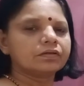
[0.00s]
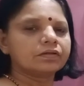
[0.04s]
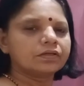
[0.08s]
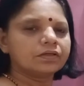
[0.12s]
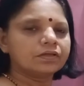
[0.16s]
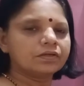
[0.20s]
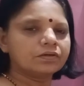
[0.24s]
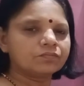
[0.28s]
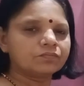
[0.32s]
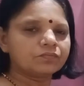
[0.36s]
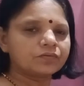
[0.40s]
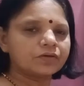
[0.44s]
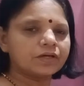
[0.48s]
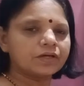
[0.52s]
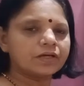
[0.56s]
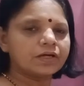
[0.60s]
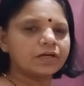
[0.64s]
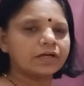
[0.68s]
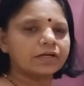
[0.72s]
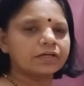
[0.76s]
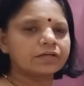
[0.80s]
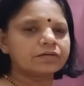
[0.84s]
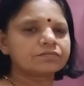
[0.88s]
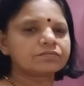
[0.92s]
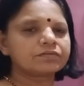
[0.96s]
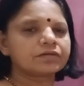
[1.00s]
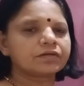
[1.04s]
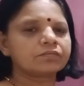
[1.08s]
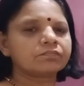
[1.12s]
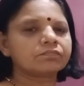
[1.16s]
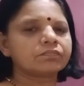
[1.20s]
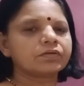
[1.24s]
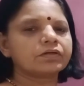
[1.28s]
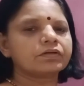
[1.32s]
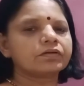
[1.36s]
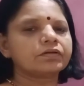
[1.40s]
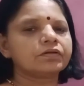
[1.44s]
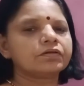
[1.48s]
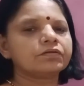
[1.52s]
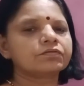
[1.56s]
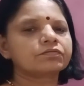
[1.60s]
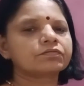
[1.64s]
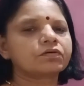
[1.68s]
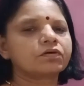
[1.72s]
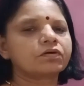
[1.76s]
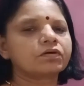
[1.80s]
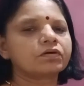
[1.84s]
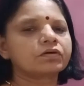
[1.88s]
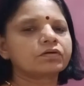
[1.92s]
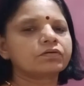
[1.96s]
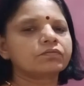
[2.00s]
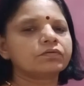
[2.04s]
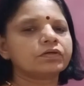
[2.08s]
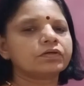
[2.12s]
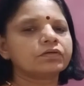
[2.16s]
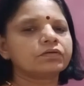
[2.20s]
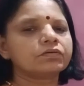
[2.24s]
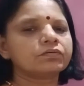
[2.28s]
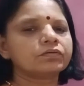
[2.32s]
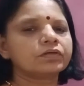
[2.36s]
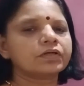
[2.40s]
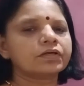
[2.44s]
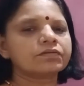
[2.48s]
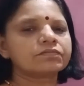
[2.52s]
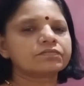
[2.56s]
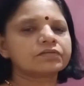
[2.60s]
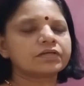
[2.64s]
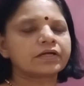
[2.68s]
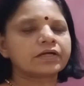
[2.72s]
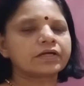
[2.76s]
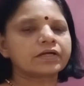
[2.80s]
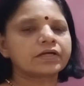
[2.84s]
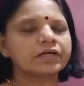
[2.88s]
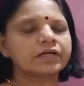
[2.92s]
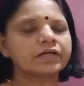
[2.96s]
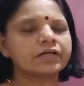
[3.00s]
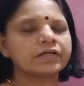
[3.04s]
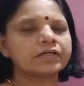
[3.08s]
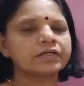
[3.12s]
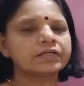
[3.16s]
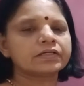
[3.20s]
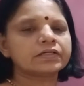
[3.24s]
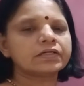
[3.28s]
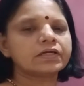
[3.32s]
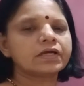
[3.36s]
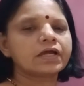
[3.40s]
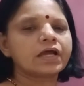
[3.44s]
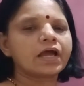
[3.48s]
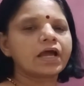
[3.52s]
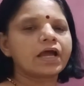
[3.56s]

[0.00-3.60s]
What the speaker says: If a line segment is congruent to a second